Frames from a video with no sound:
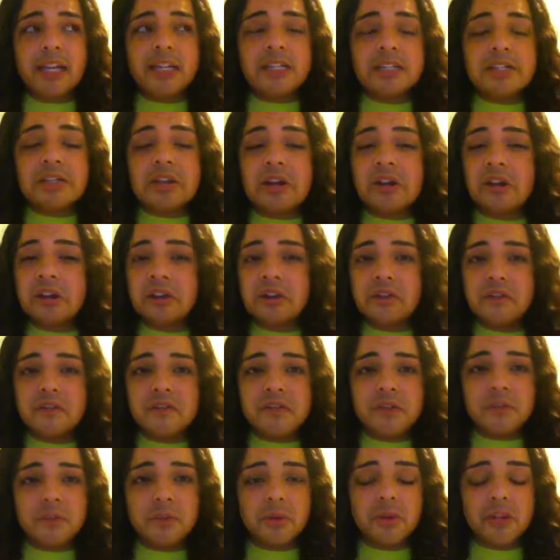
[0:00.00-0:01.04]
It's not
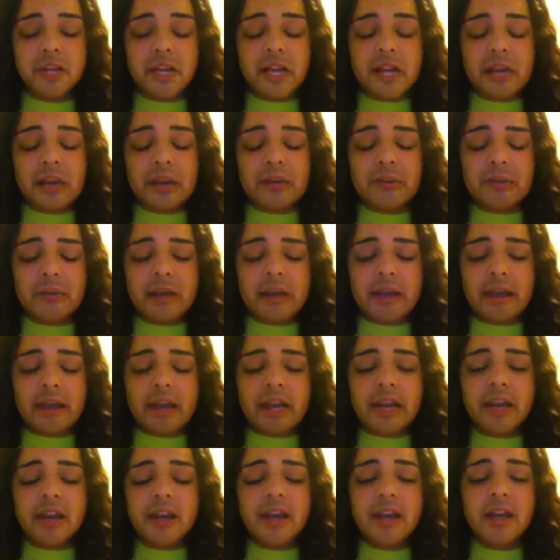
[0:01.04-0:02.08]
comfortable in any
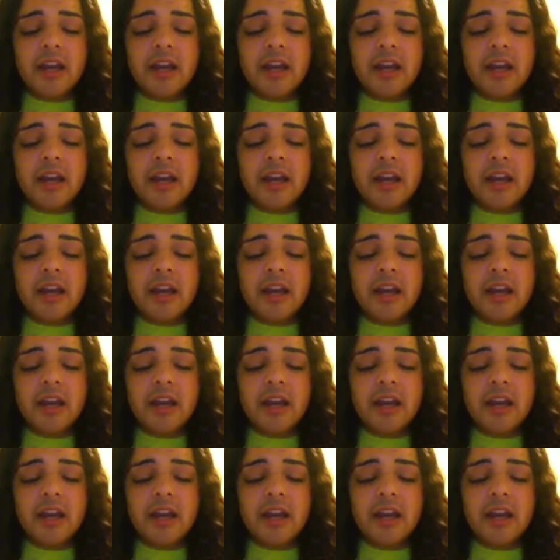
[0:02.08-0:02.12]
way.